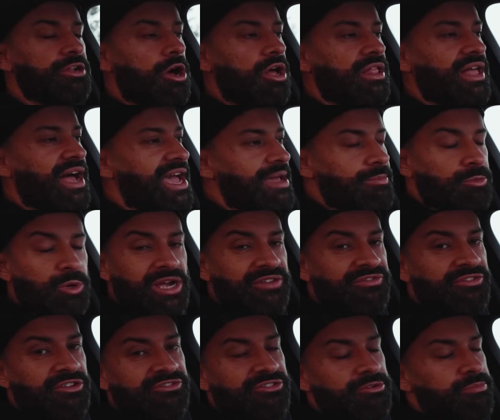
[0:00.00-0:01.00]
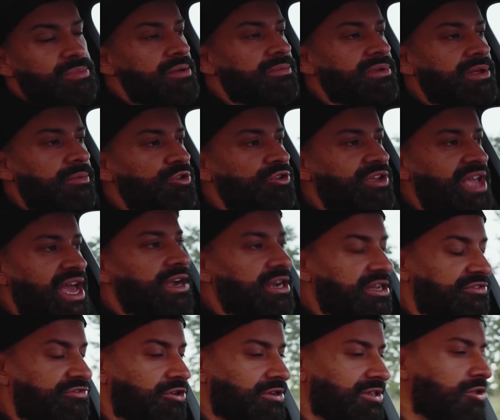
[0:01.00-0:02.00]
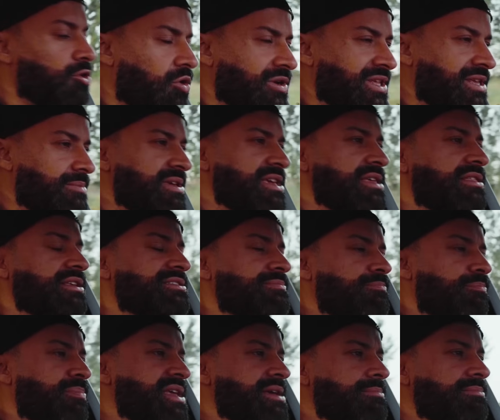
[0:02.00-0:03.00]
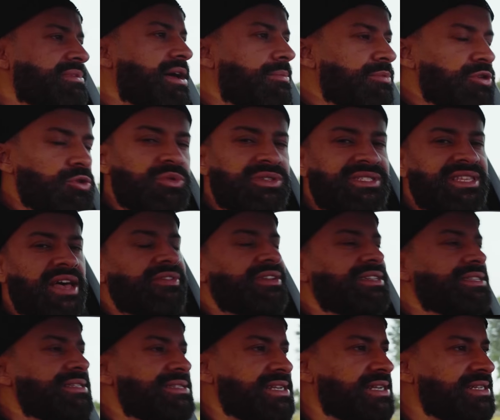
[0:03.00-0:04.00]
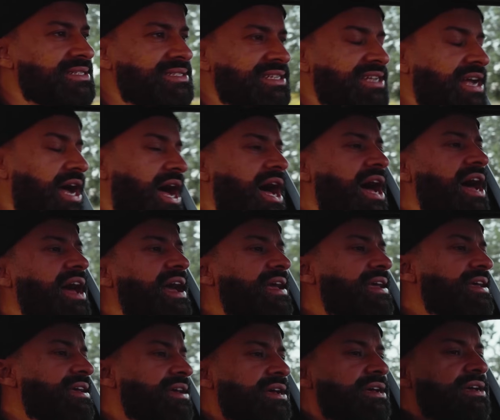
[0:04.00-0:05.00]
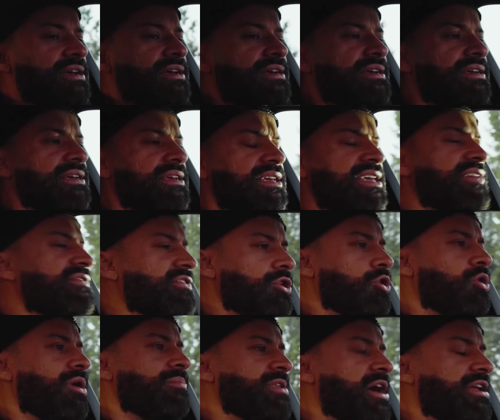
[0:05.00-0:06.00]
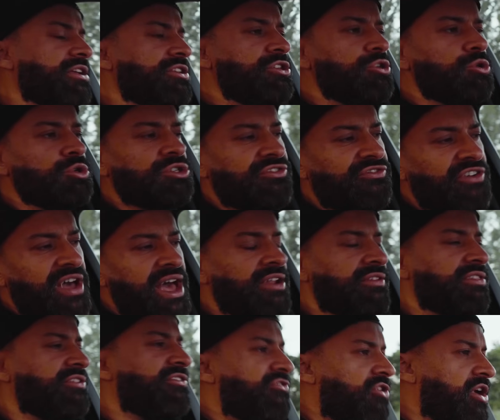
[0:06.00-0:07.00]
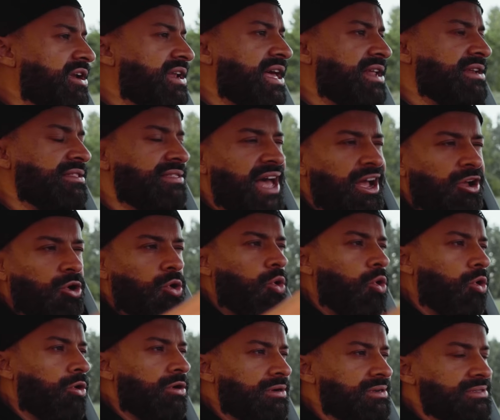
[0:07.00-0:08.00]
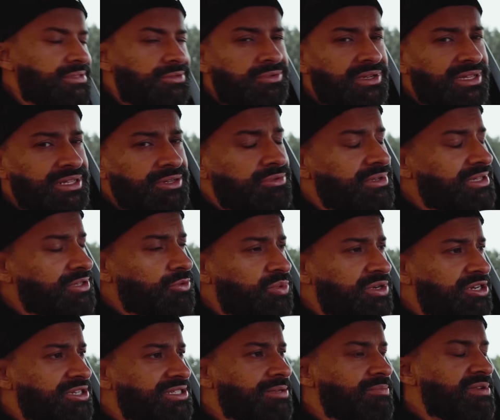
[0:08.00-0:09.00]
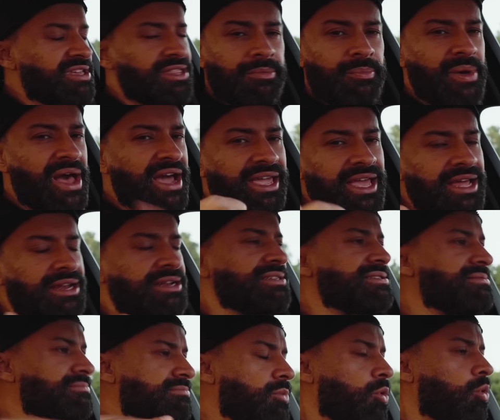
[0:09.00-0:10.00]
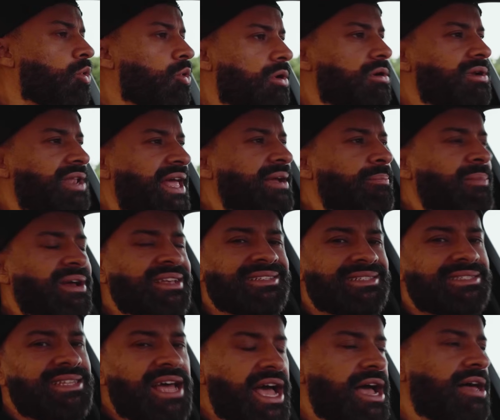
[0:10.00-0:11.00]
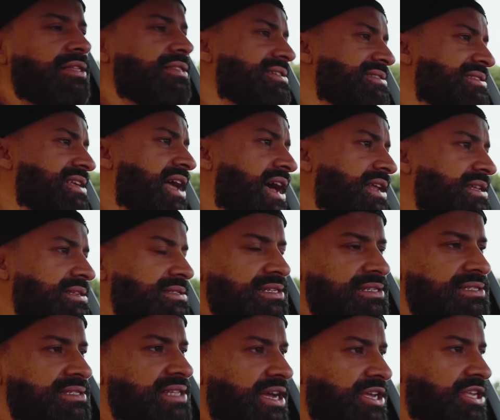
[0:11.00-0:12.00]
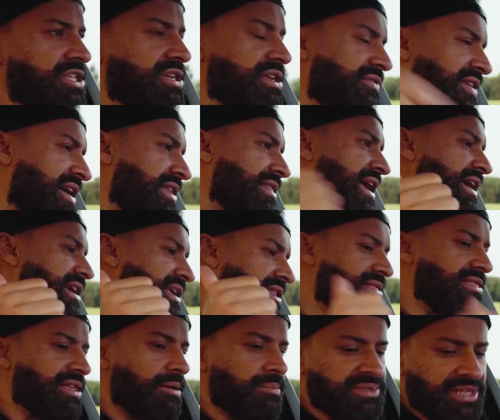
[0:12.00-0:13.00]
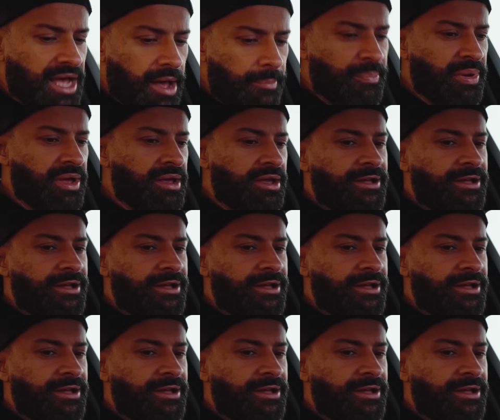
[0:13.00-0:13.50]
all, I am grateful for BMW Canada for loaning me this BMW 760i. Even though I'm not a huge fan of the front end, that corner is really, really weird to me. The back end is more like my style. The side is executive. I like it, thumbs up.